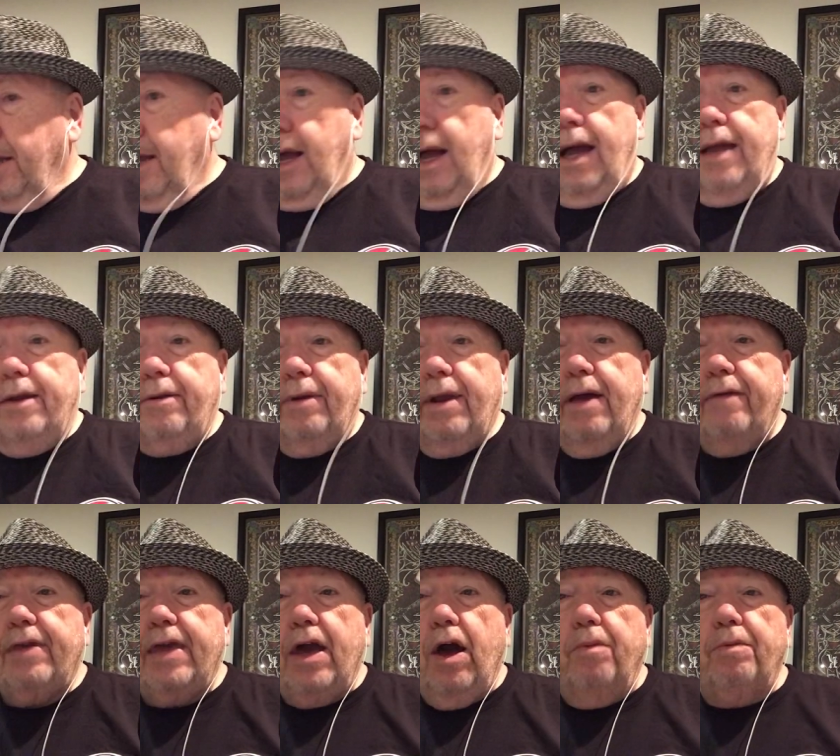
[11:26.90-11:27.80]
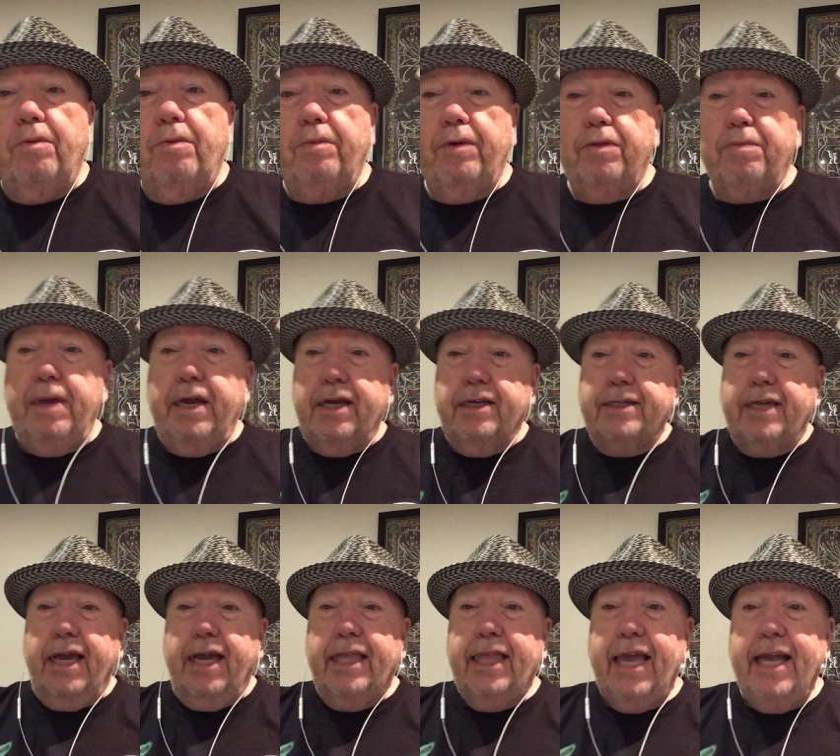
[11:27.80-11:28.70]
I don't have the album with me because
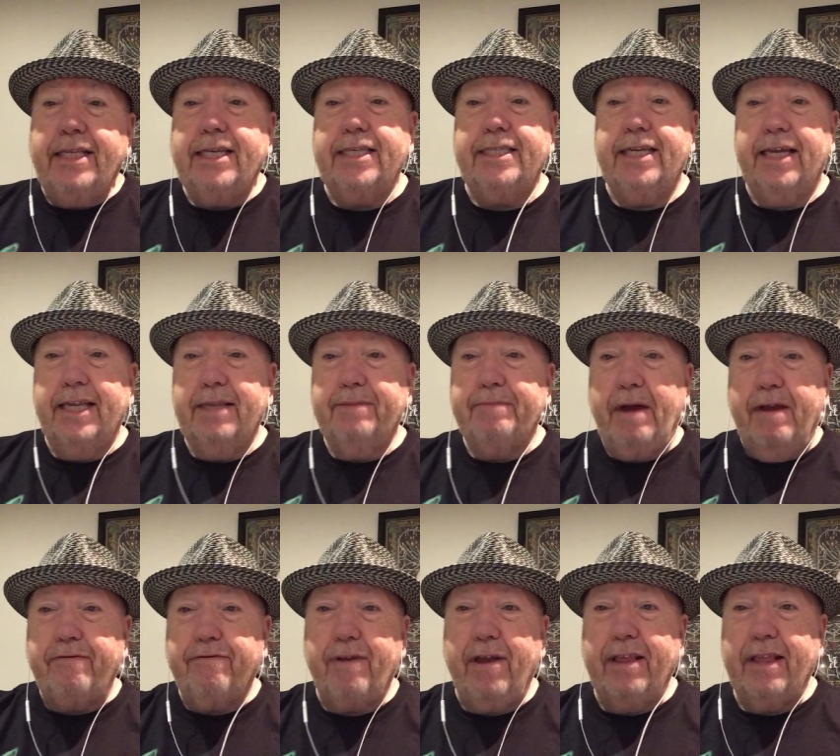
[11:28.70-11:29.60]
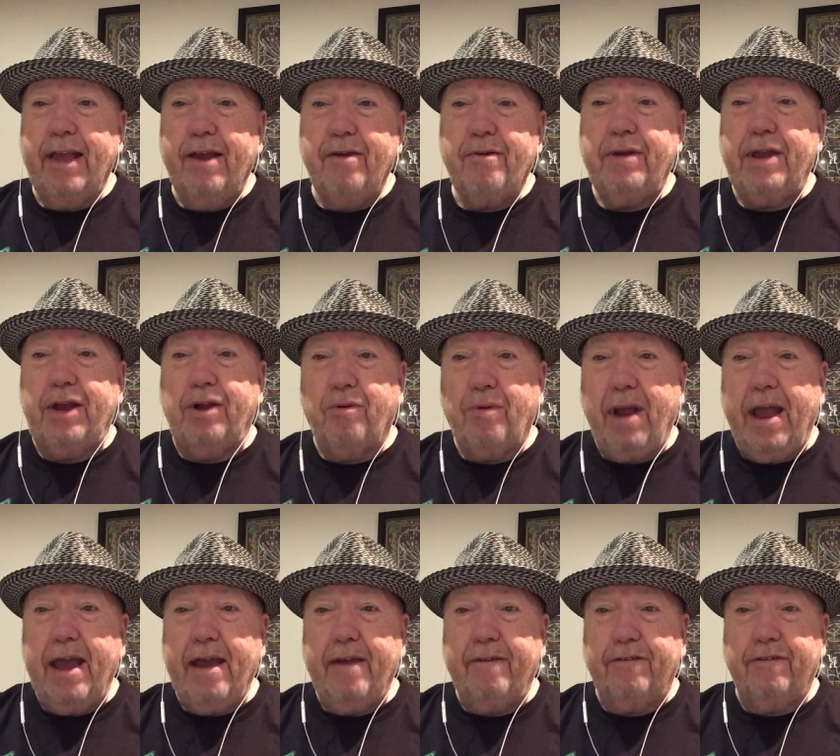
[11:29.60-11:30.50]
I lent it to my friend Larry
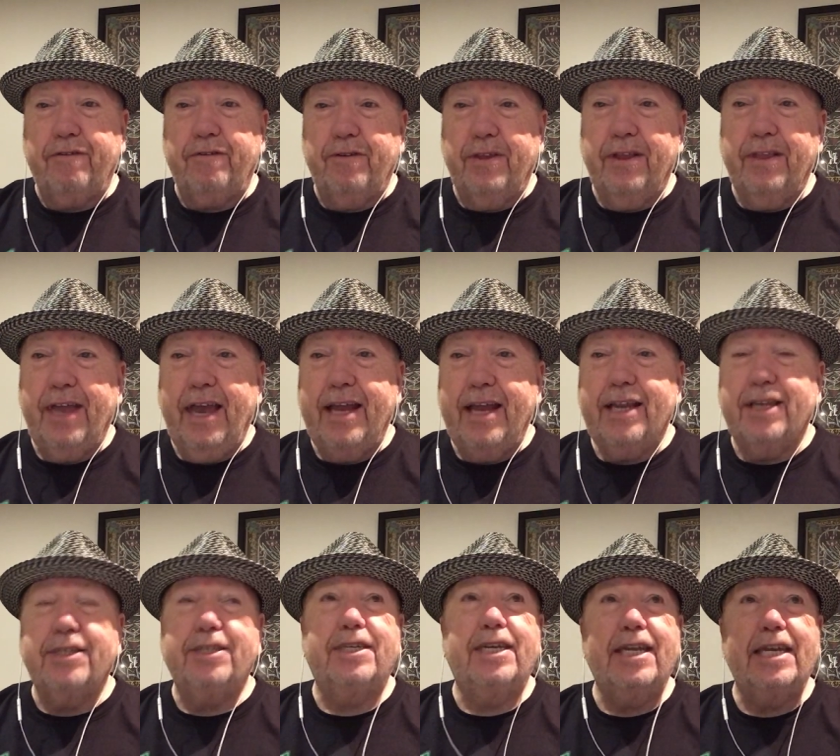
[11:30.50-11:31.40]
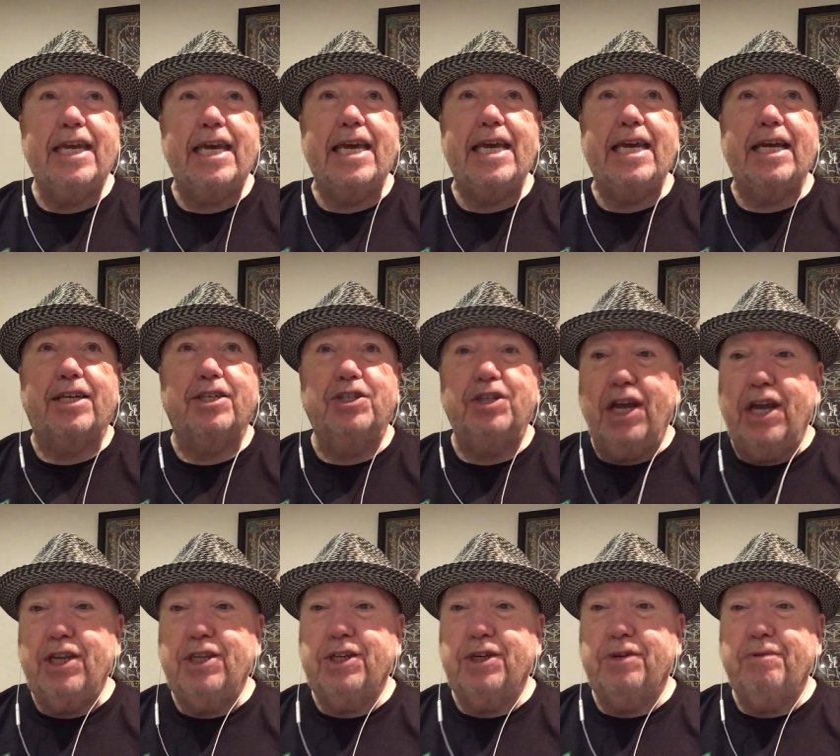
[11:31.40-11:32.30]
Graves for the latest CD
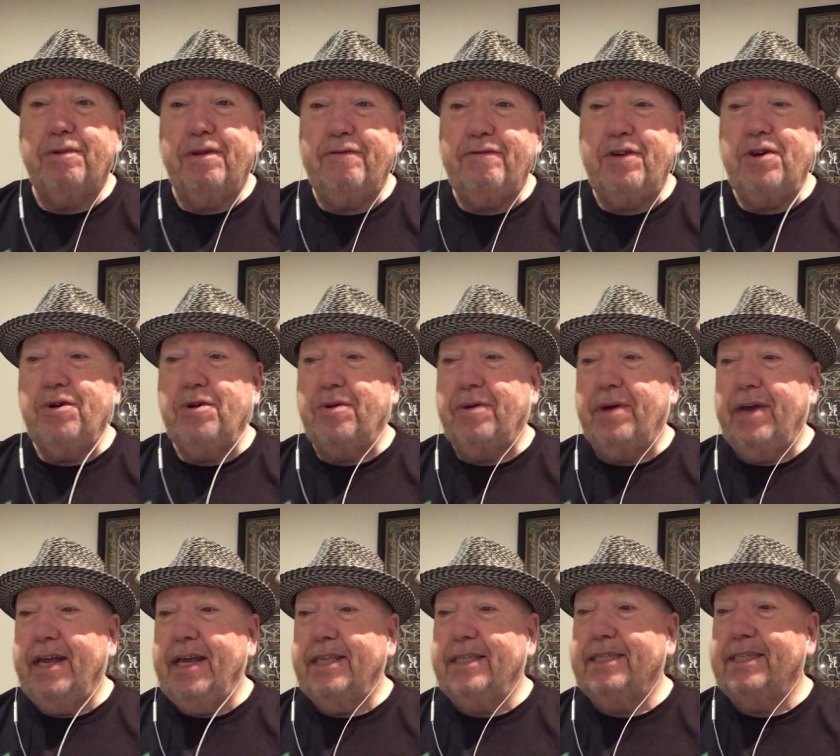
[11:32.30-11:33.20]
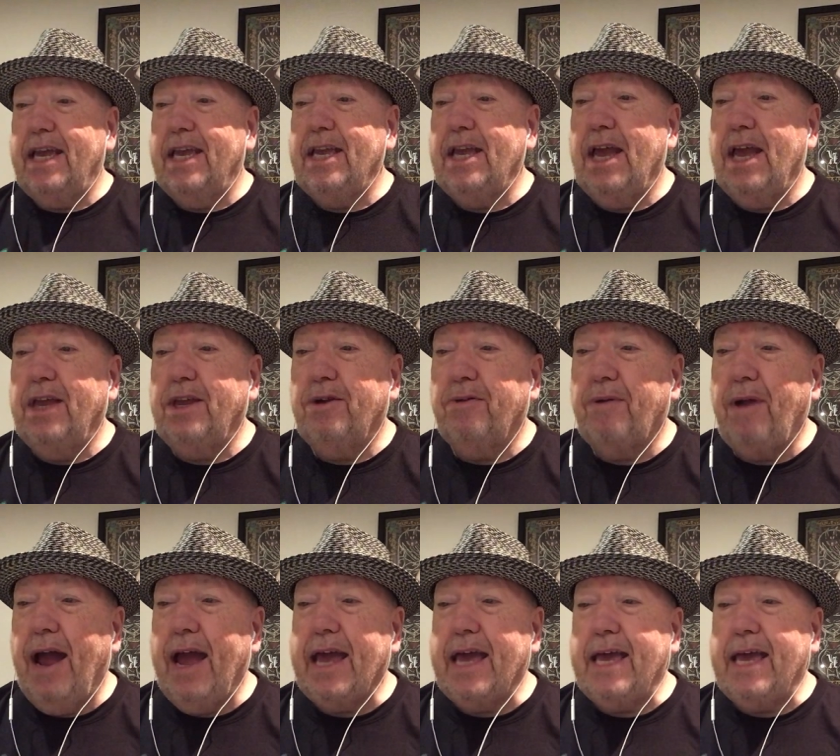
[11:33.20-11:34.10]
exchange and review. It's
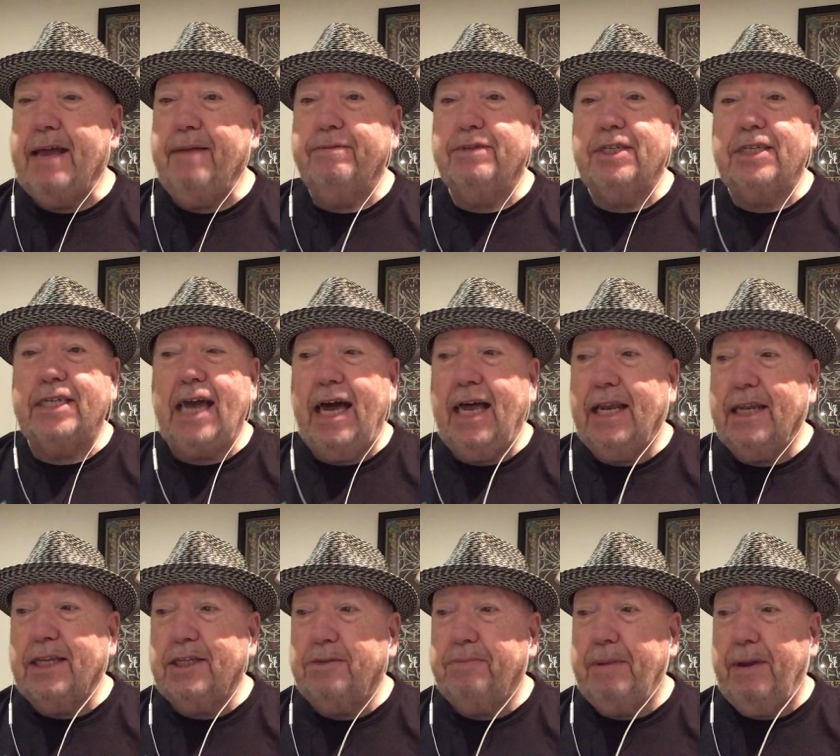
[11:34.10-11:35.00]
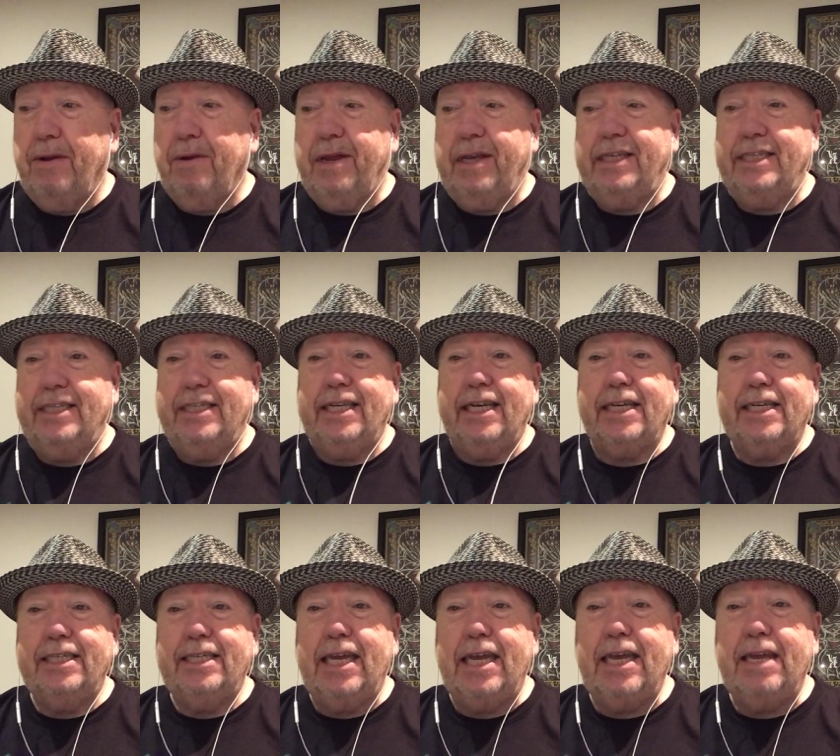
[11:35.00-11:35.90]
Uriah Heep Salisbury,
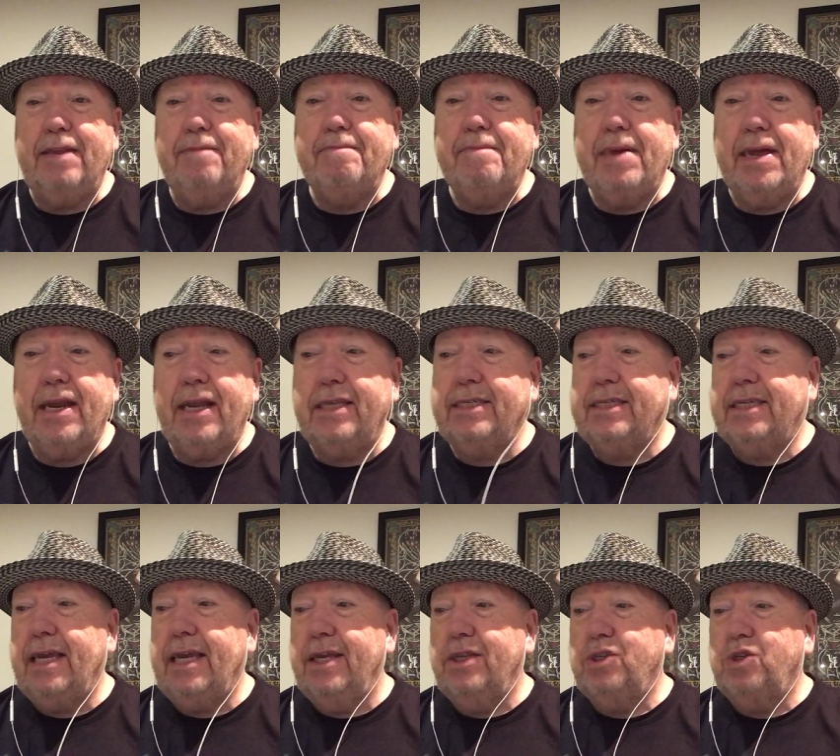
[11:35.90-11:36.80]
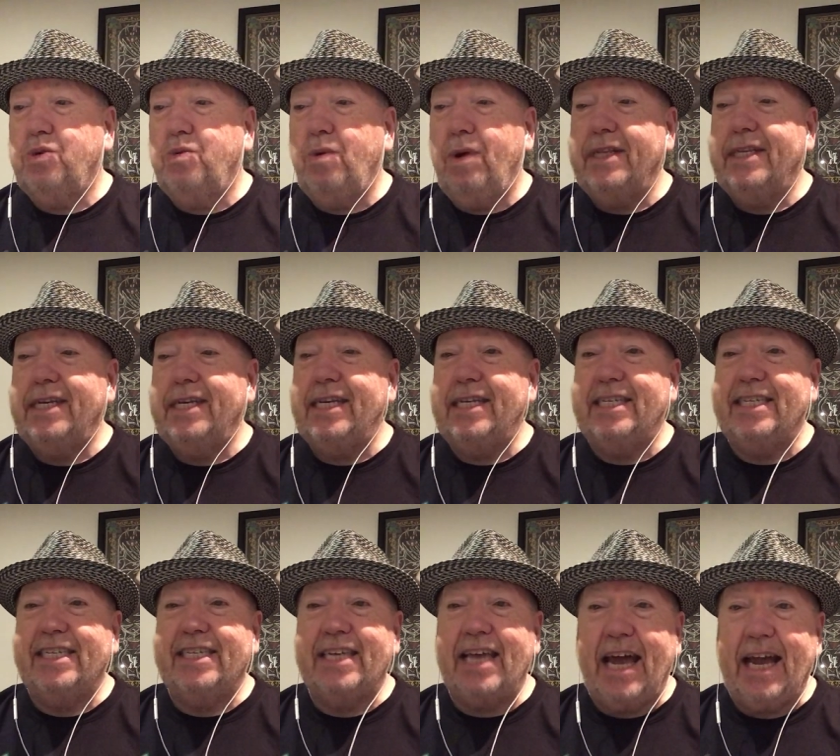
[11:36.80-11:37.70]
16 minutes and 20
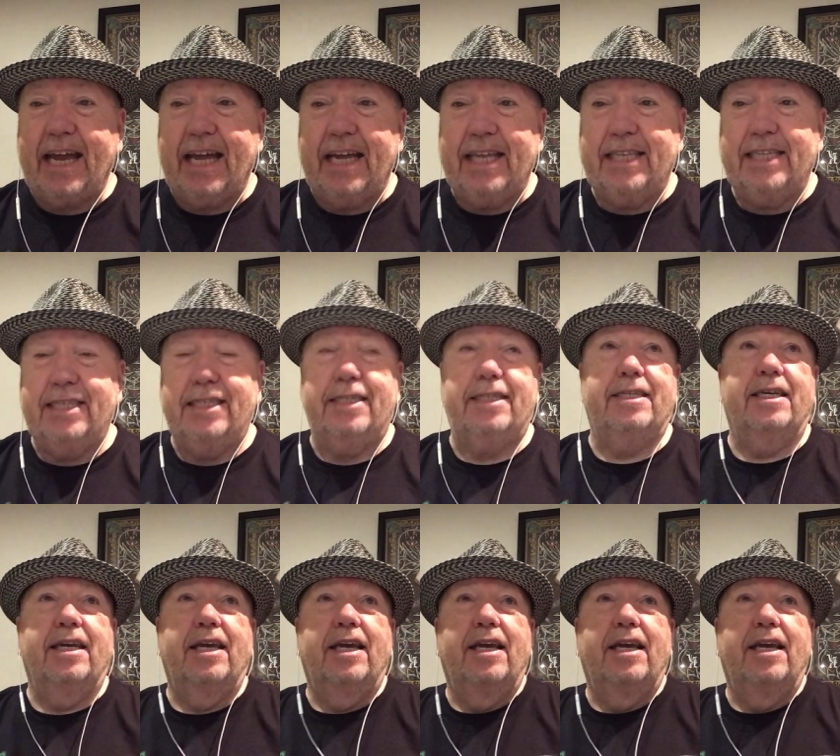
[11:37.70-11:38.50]
seconds